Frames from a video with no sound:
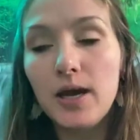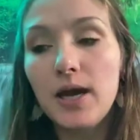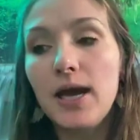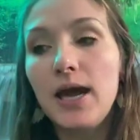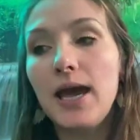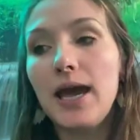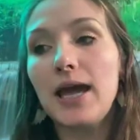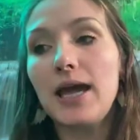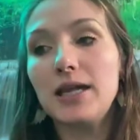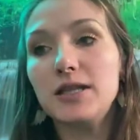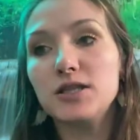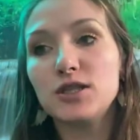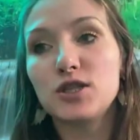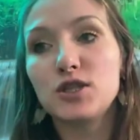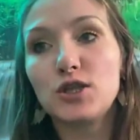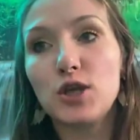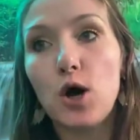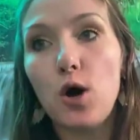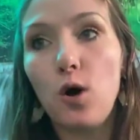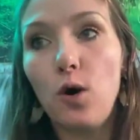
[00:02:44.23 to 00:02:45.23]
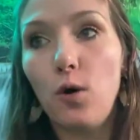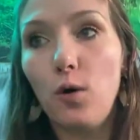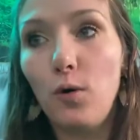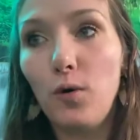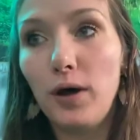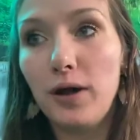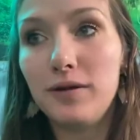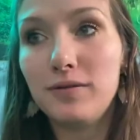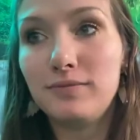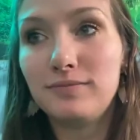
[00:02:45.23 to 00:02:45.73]
And
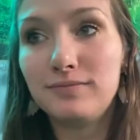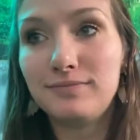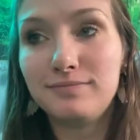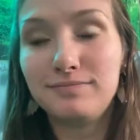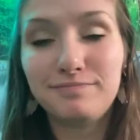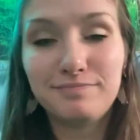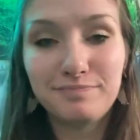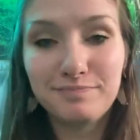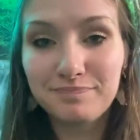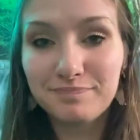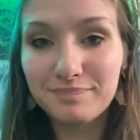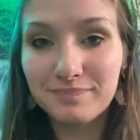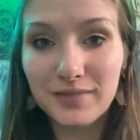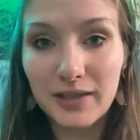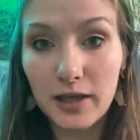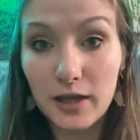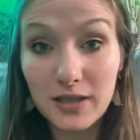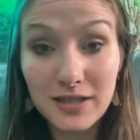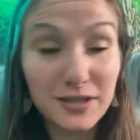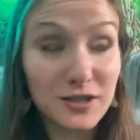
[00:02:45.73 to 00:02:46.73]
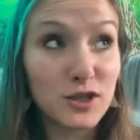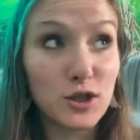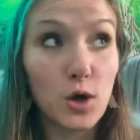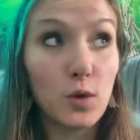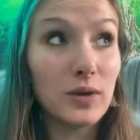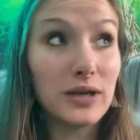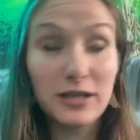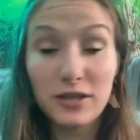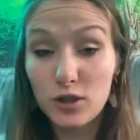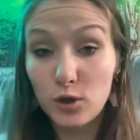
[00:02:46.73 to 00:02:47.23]
so
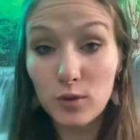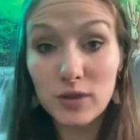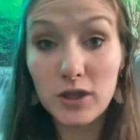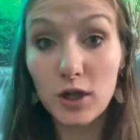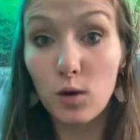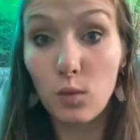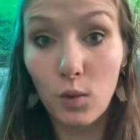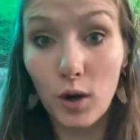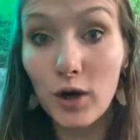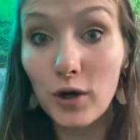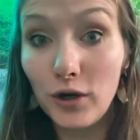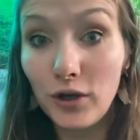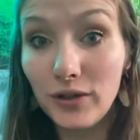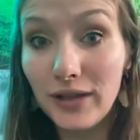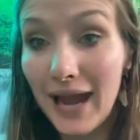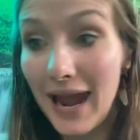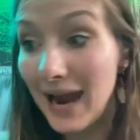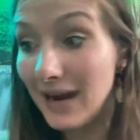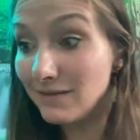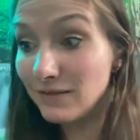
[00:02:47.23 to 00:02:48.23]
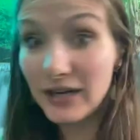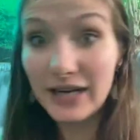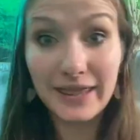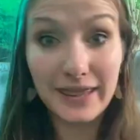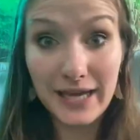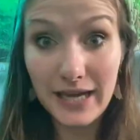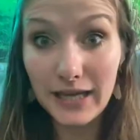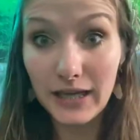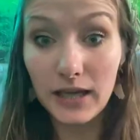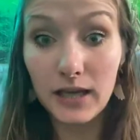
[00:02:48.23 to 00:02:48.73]
is our world.
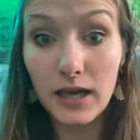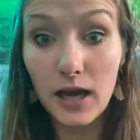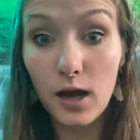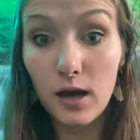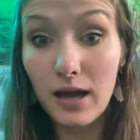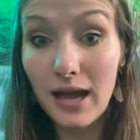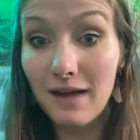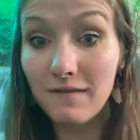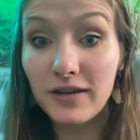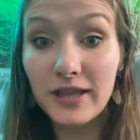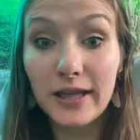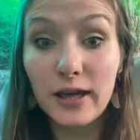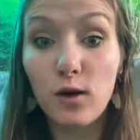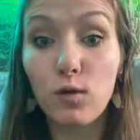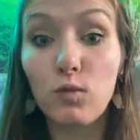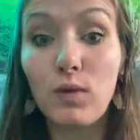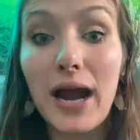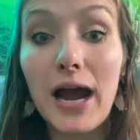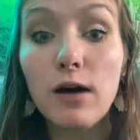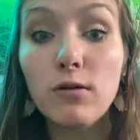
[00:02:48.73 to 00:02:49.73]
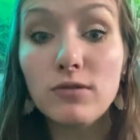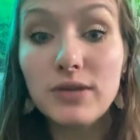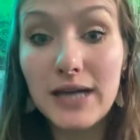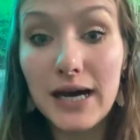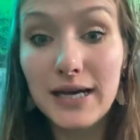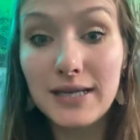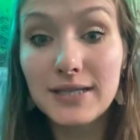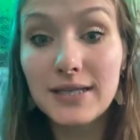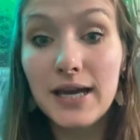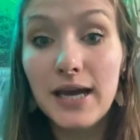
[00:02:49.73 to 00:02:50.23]
Everything around
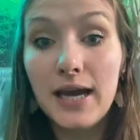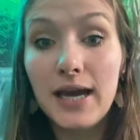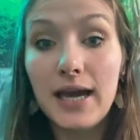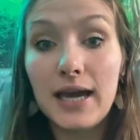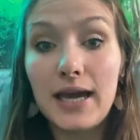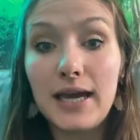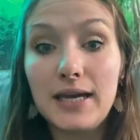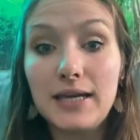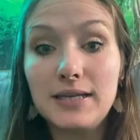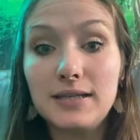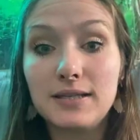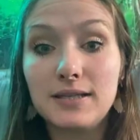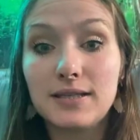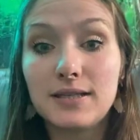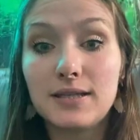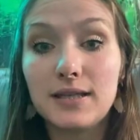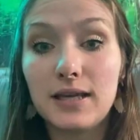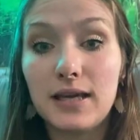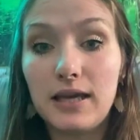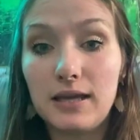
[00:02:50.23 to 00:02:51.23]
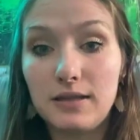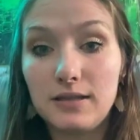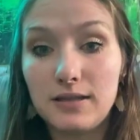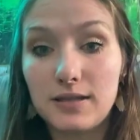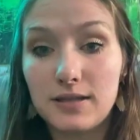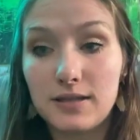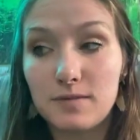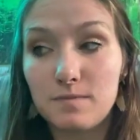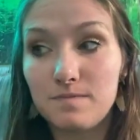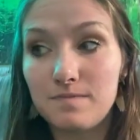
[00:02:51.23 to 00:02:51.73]
us is
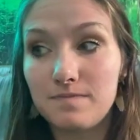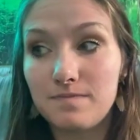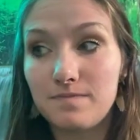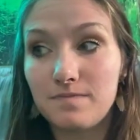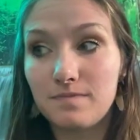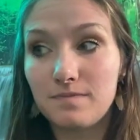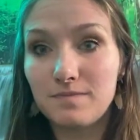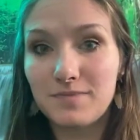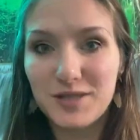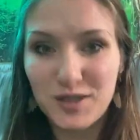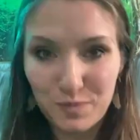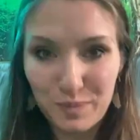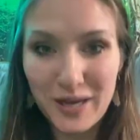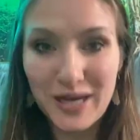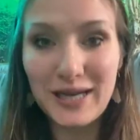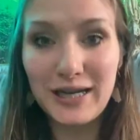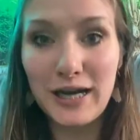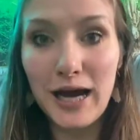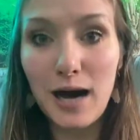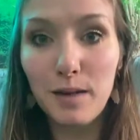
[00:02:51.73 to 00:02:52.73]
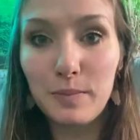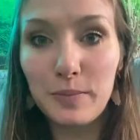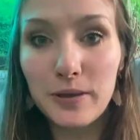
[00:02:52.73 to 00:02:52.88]
speeding up.